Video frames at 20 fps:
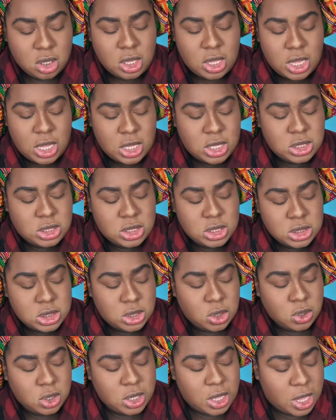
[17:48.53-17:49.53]
has
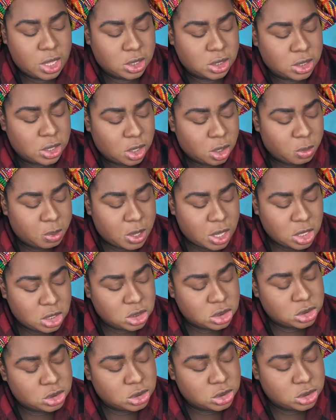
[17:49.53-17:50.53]
Zodiac nail
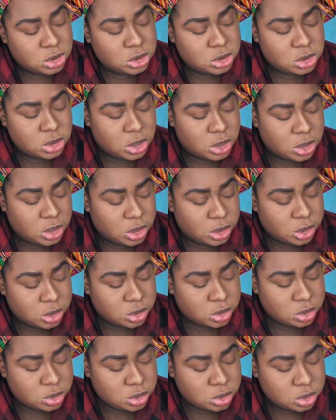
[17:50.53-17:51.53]
polishes
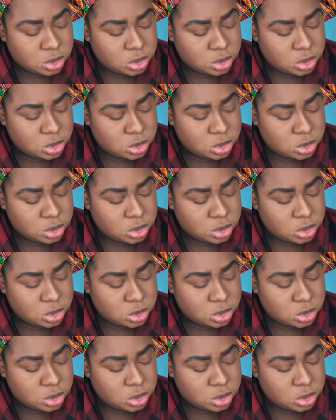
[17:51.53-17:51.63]
now.